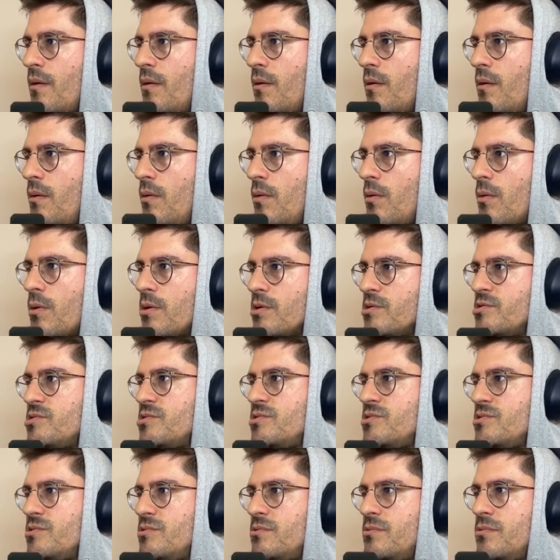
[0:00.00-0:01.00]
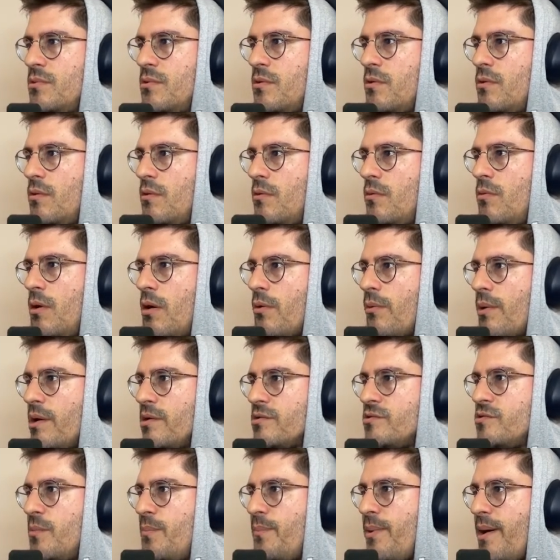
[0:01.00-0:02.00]
or
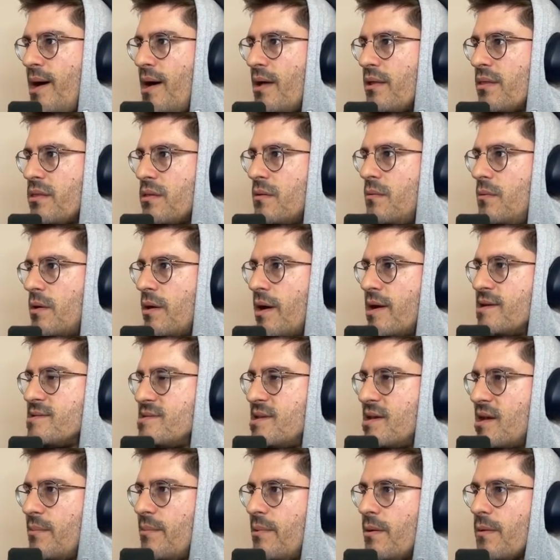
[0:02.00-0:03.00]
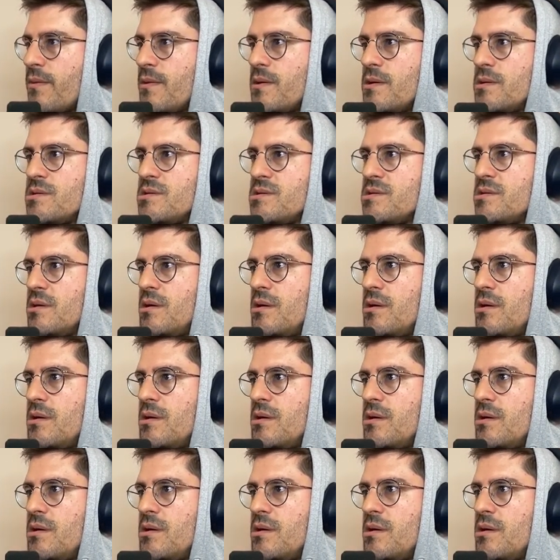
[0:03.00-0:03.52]
URL to path. What do you guys think about this?